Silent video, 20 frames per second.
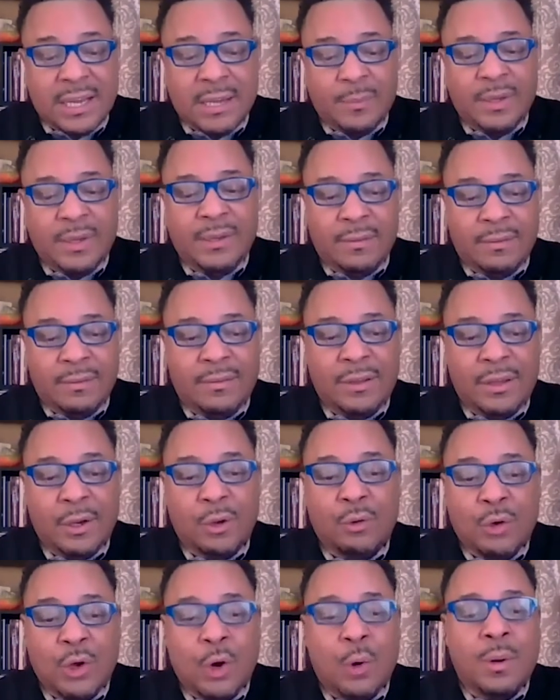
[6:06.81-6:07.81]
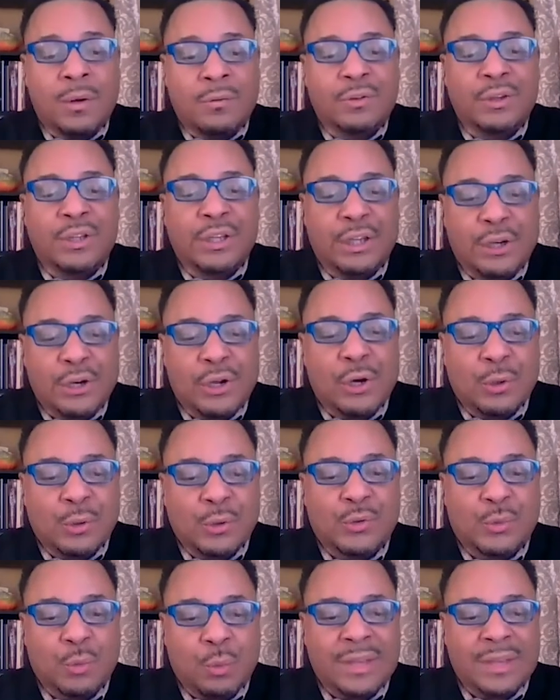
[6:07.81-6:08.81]
I mean, no one really
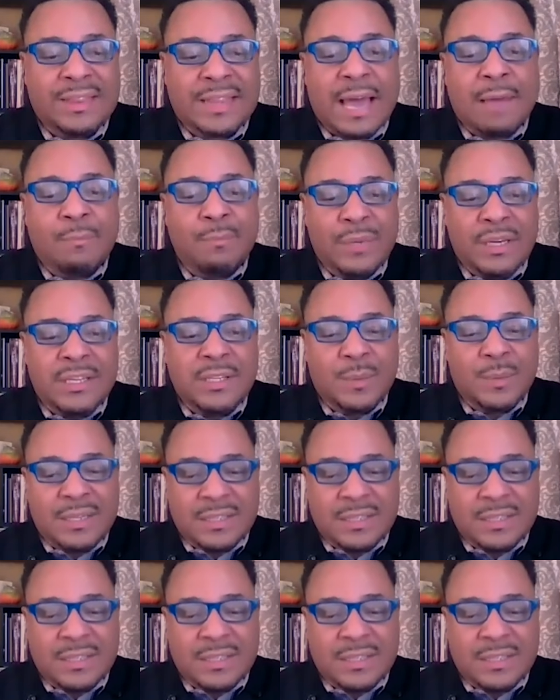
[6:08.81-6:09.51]
knows what that means,